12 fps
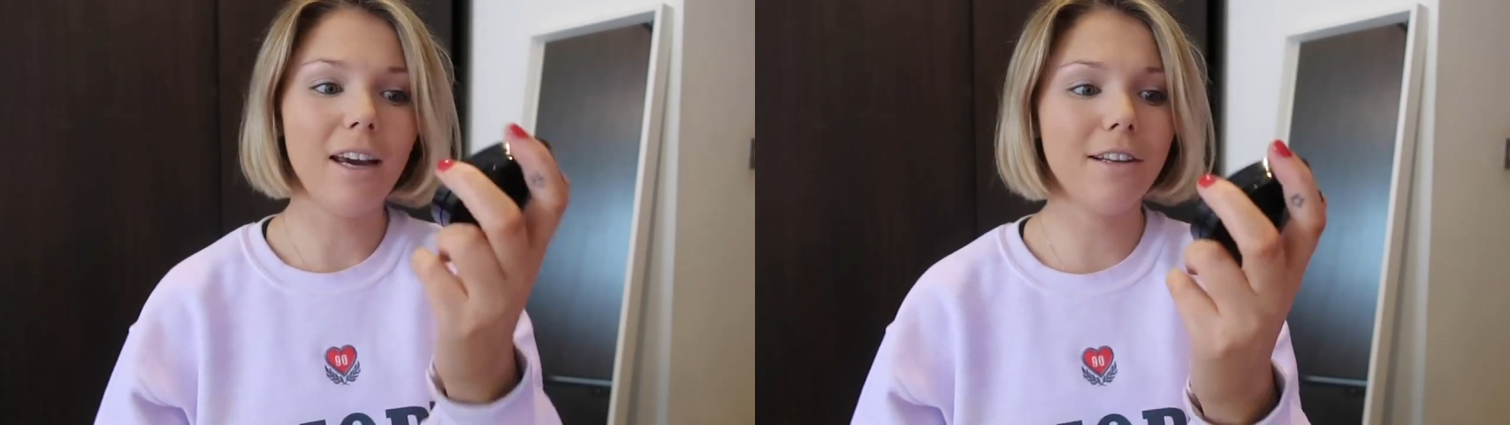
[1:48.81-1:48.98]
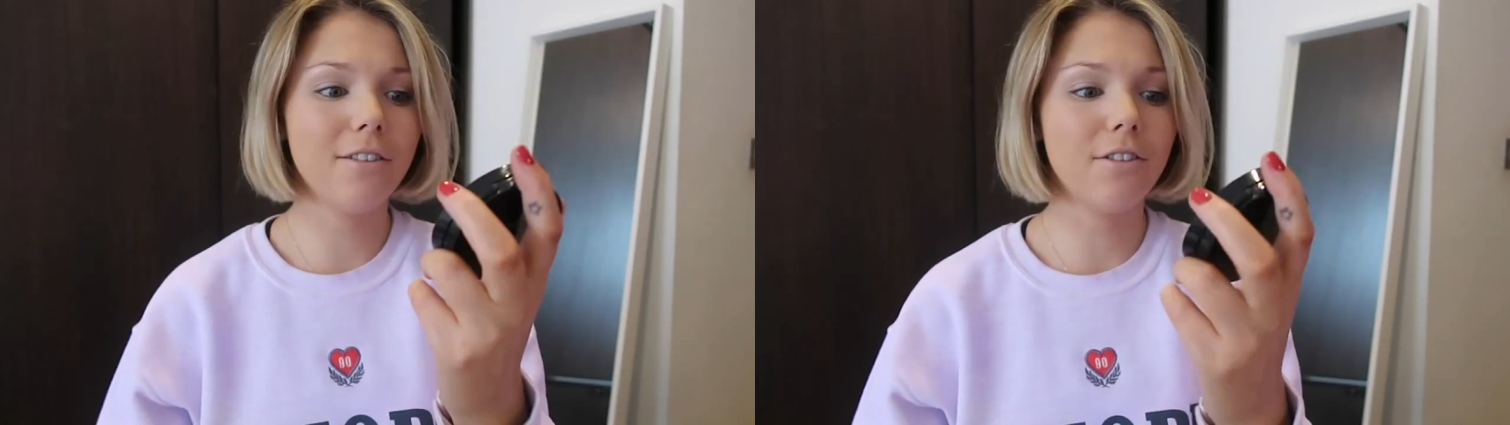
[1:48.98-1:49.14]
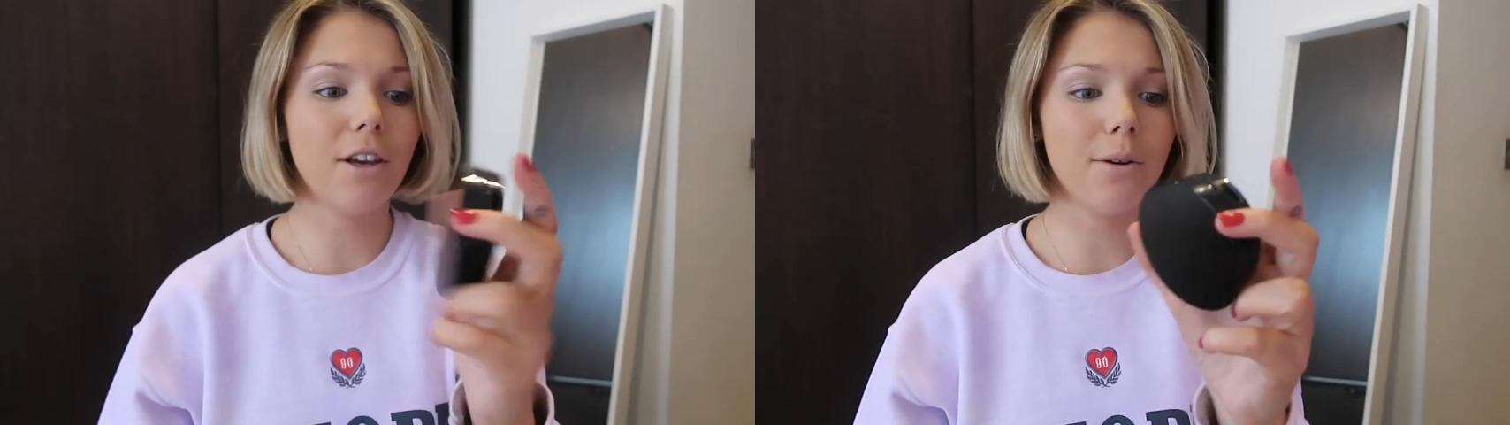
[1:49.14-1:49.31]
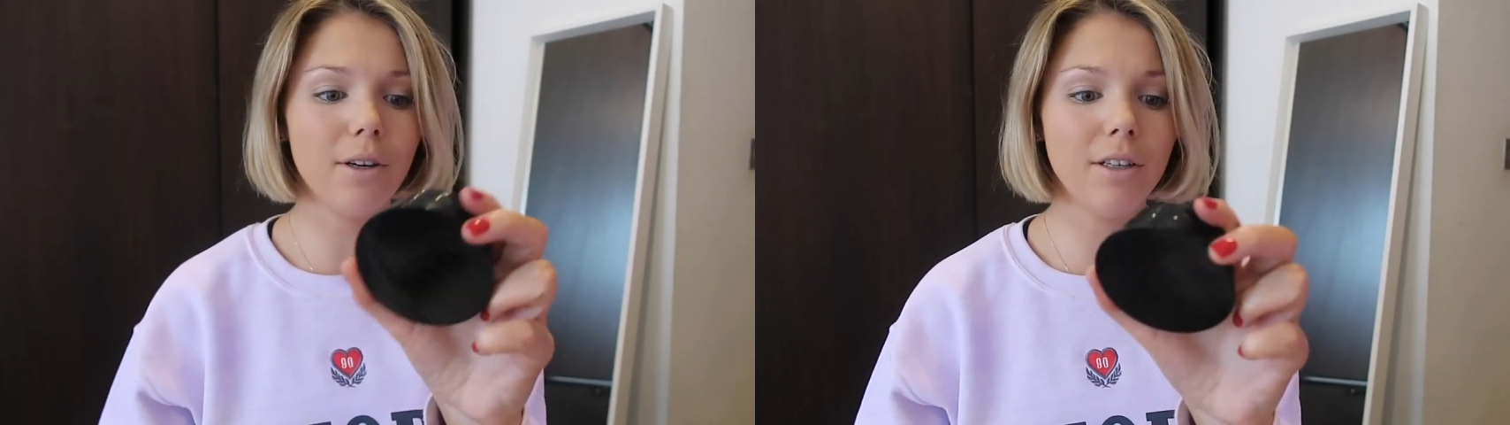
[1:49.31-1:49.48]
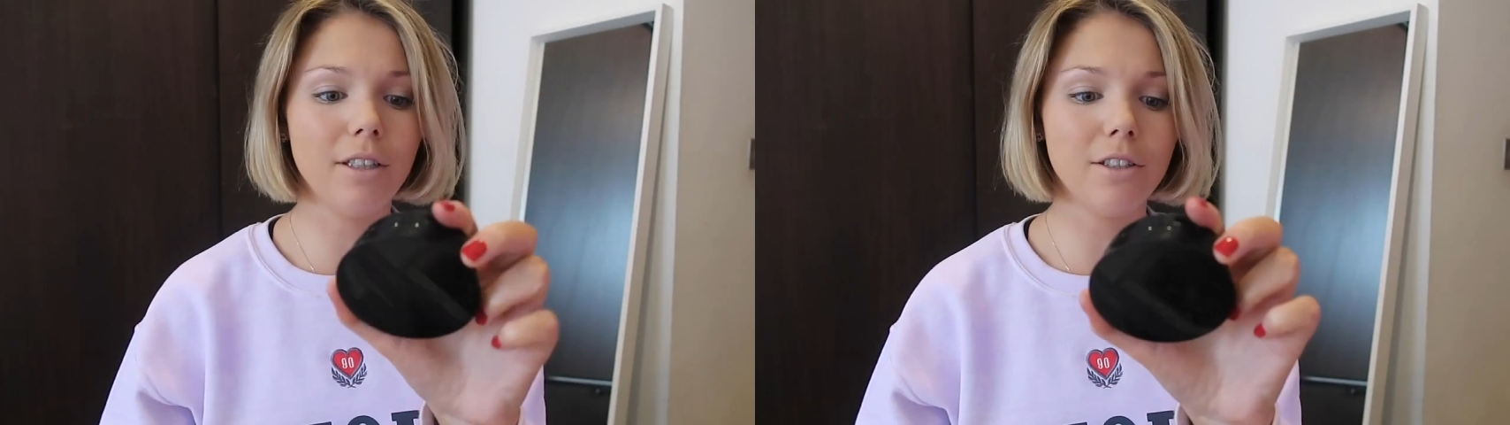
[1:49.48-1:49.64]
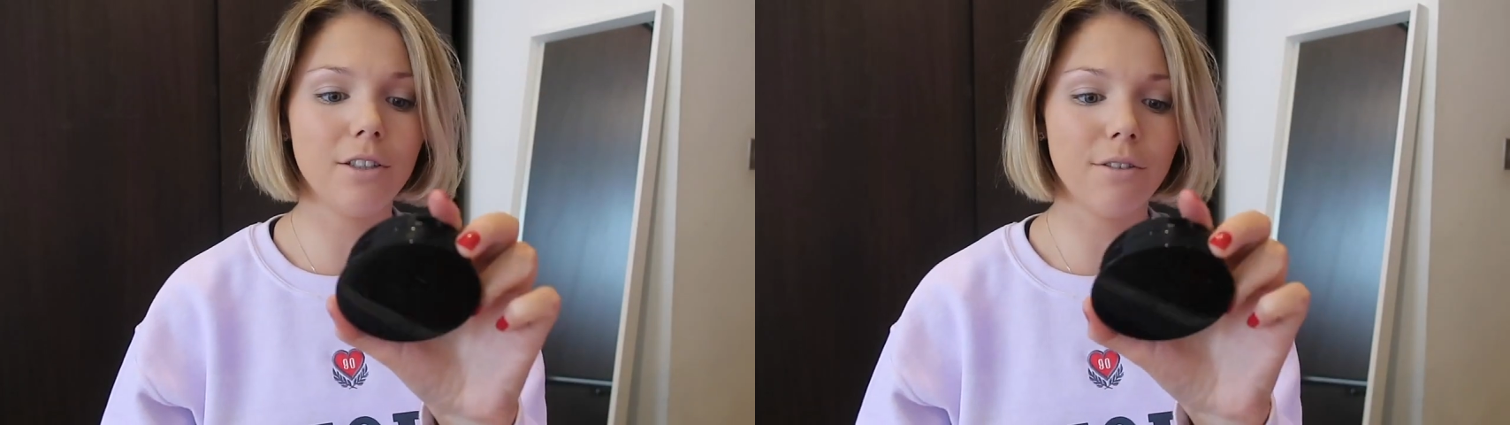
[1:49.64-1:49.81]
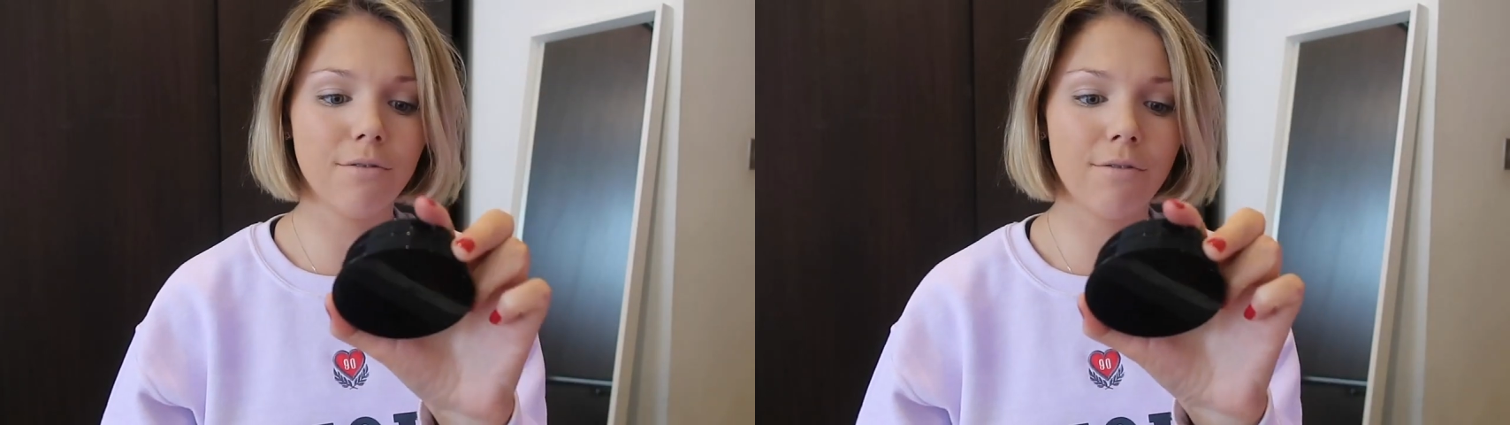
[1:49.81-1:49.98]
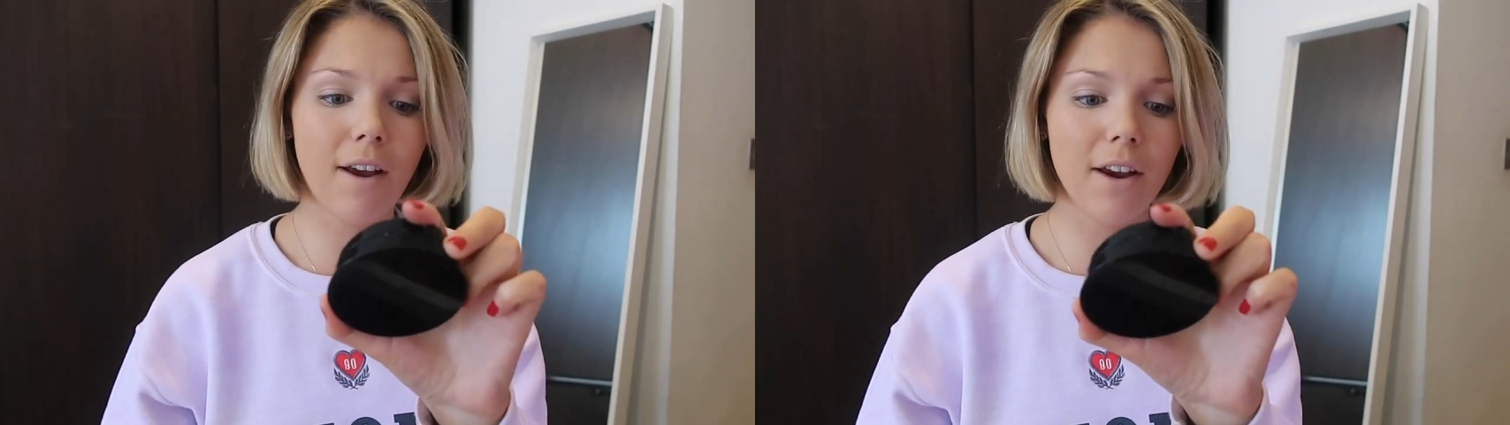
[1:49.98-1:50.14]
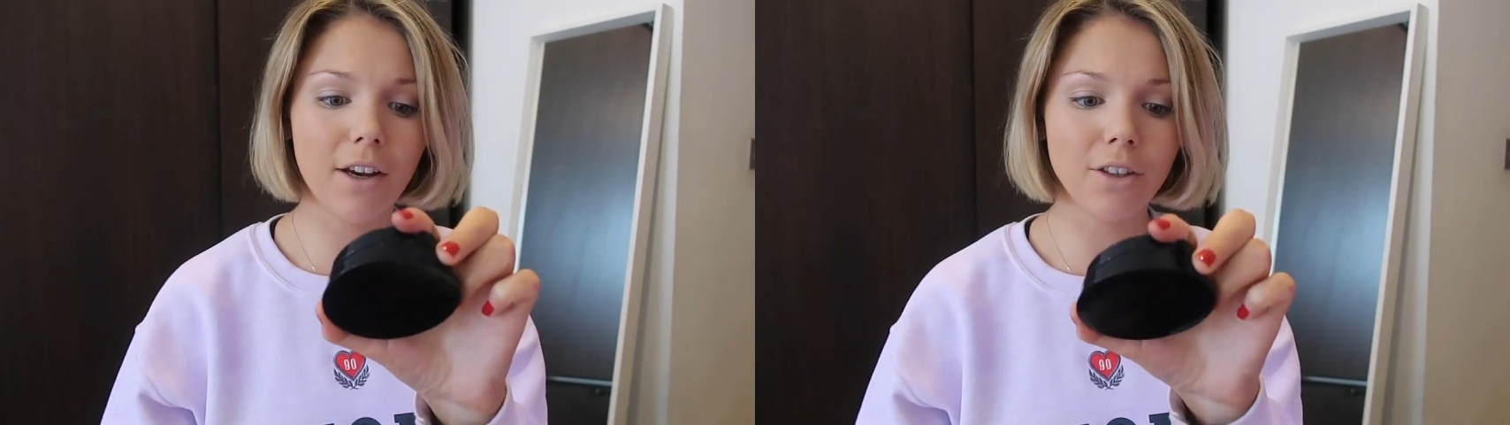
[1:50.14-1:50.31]
It's so good. It's a
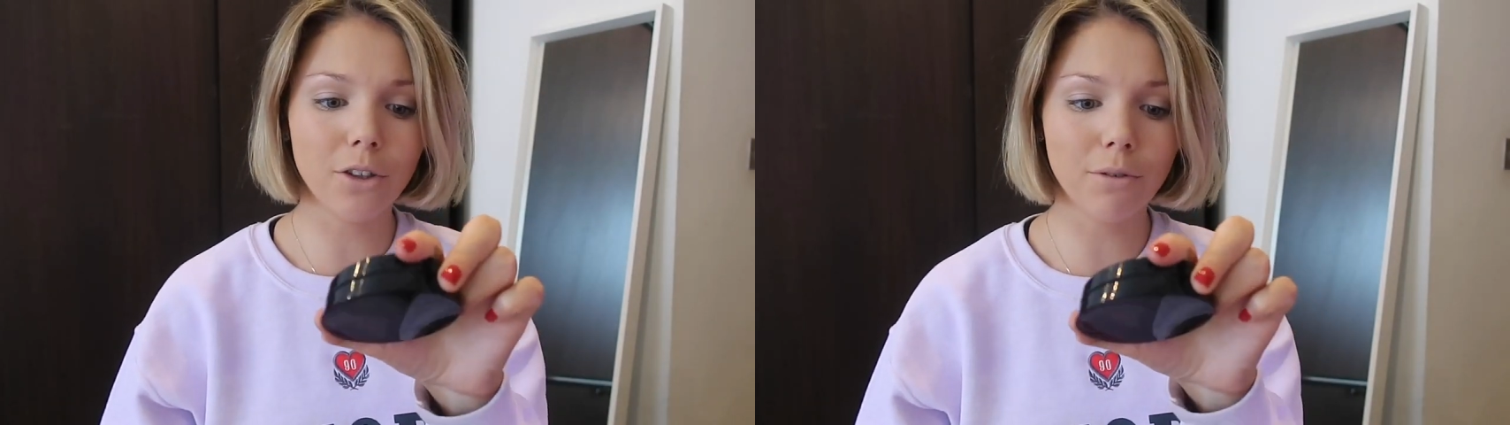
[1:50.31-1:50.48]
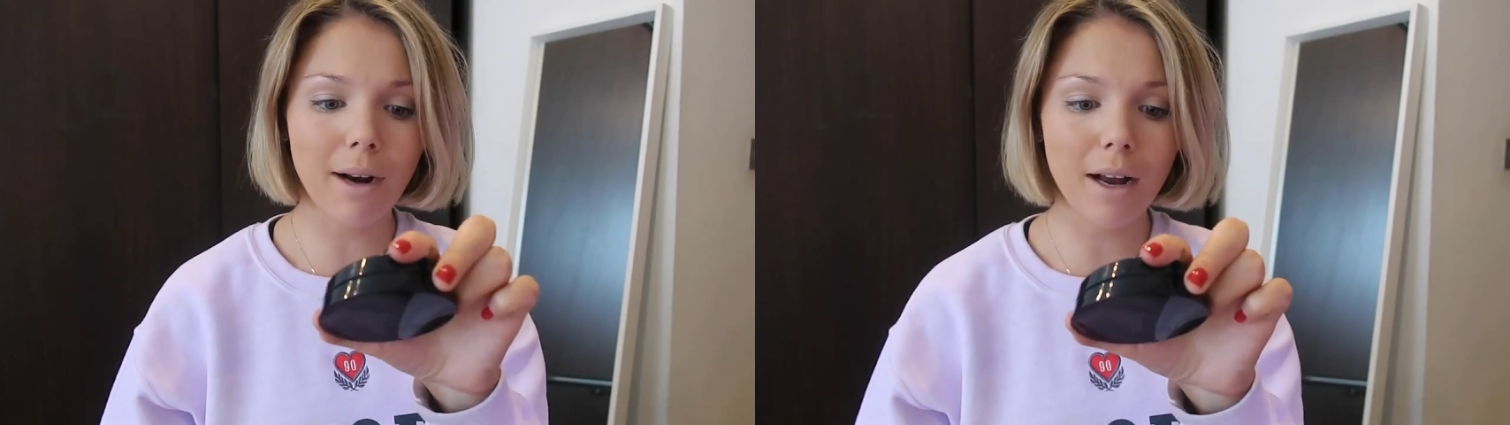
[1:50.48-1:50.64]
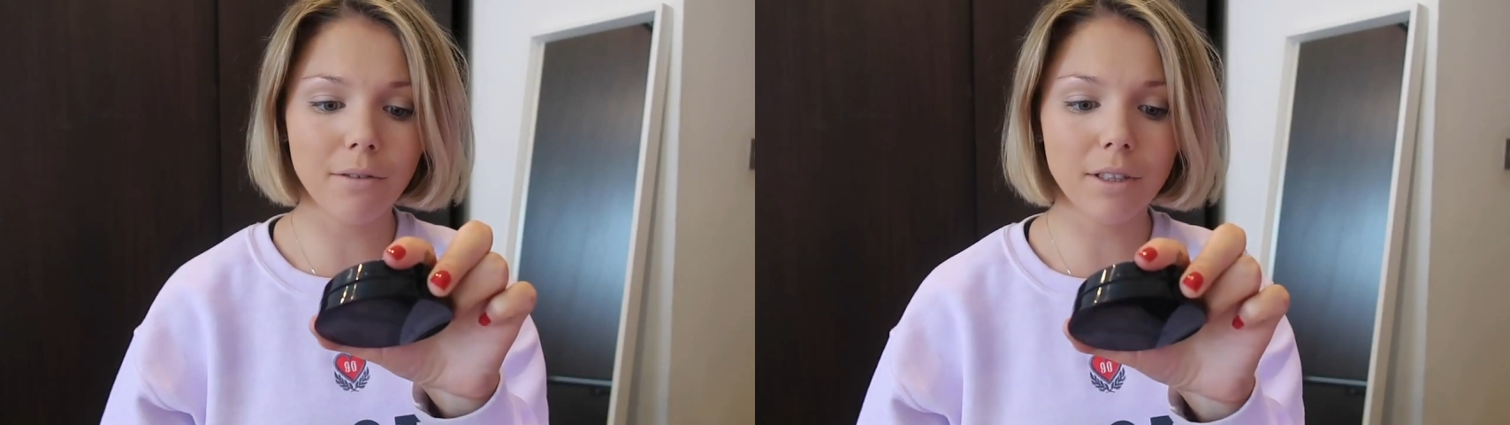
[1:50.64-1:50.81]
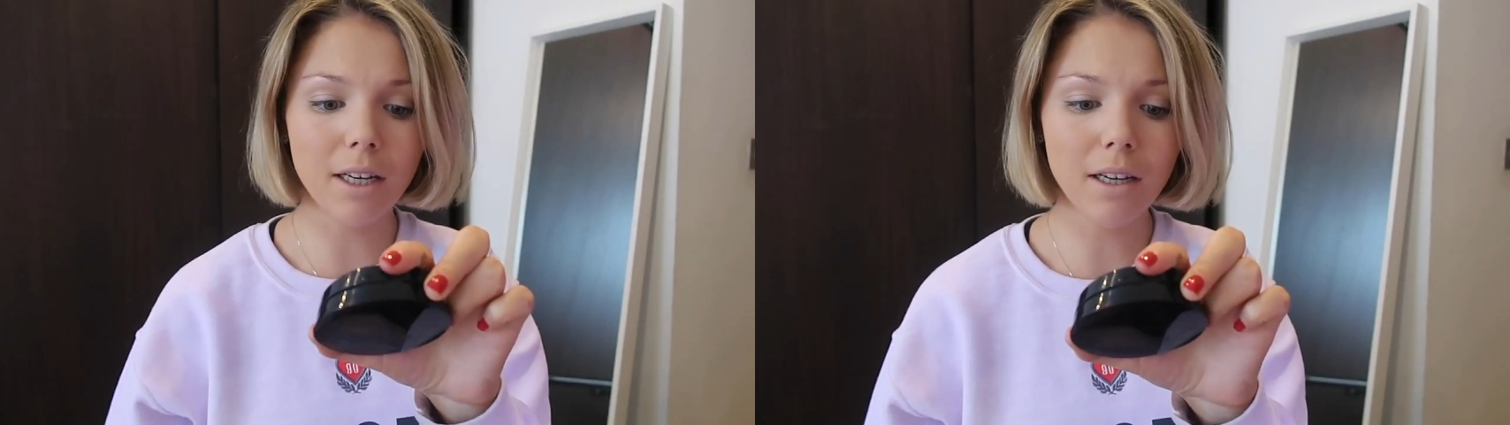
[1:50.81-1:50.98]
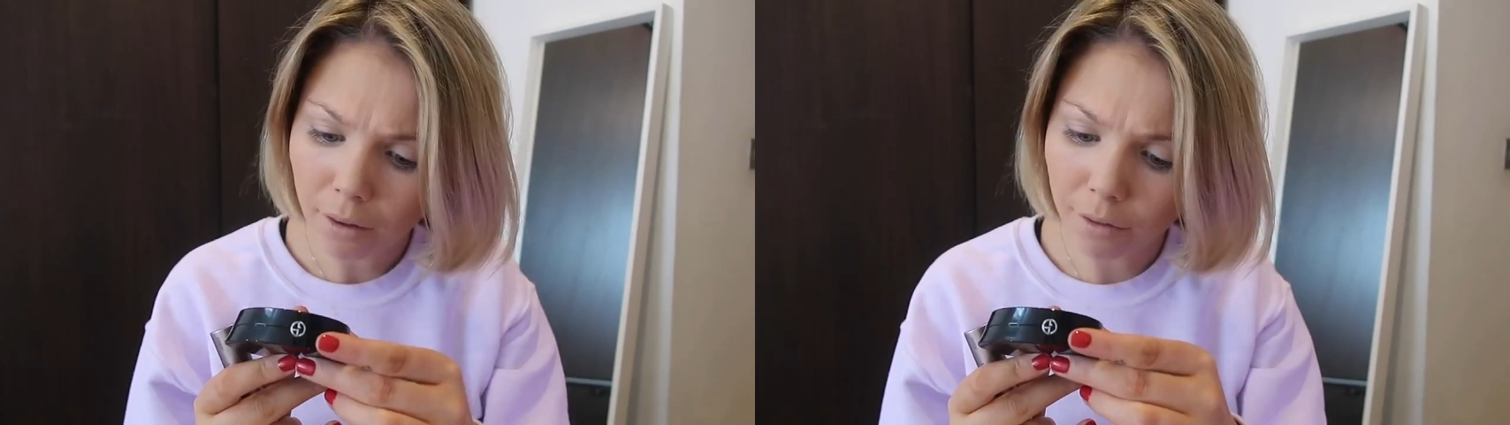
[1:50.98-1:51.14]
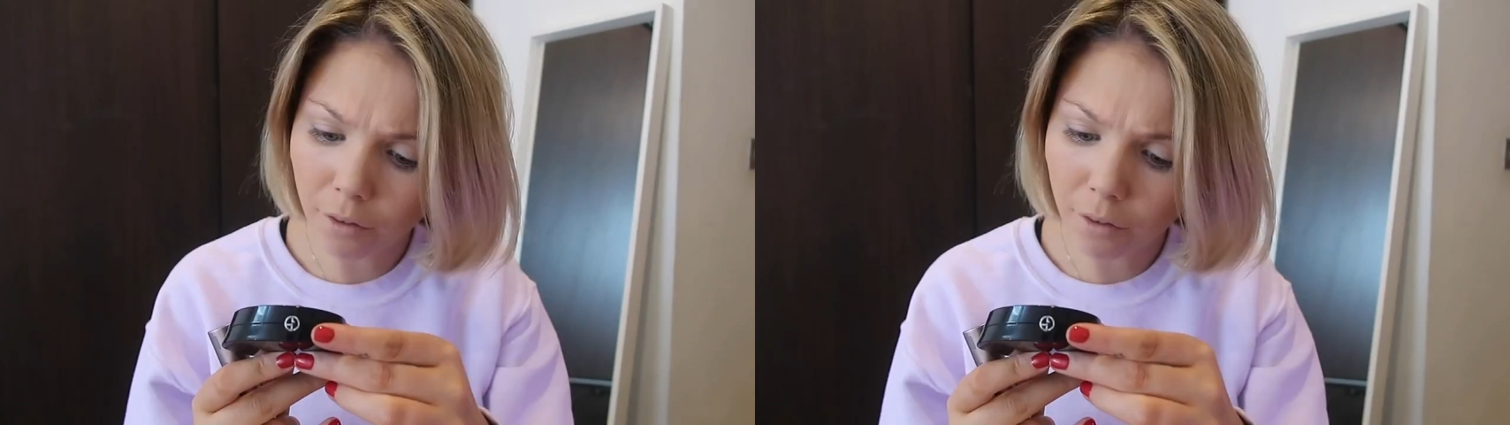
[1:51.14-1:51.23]
very good all-rounder.